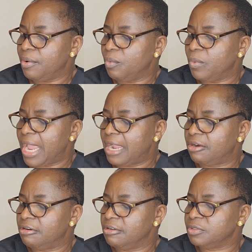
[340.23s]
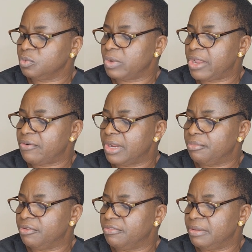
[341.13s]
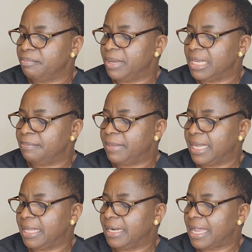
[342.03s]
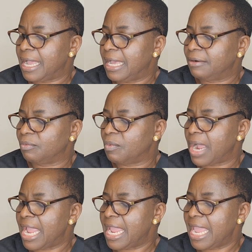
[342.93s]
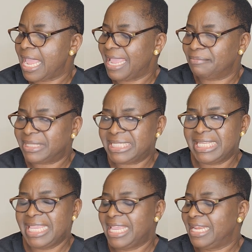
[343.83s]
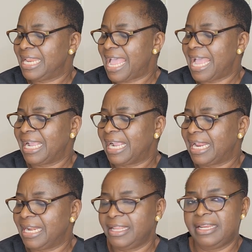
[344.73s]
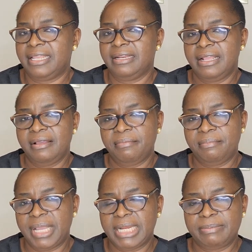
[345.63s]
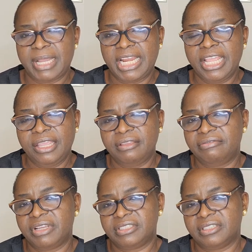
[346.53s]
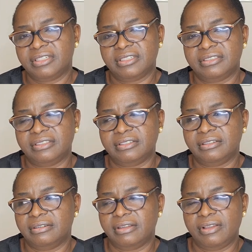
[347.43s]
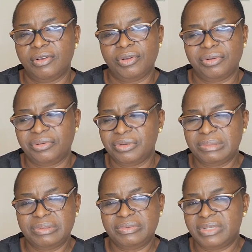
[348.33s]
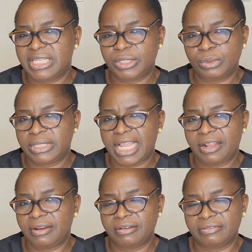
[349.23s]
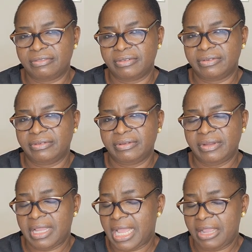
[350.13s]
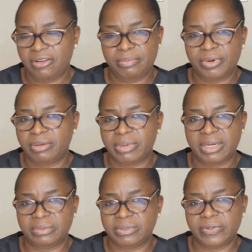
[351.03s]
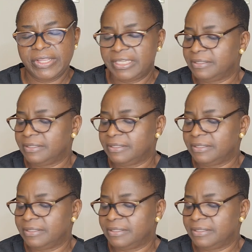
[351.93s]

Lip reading: Wear gloves when removing bedpan and while emptying and cleaning bedpan. Infection control. Who will do this without glove? I hope nobody will do it.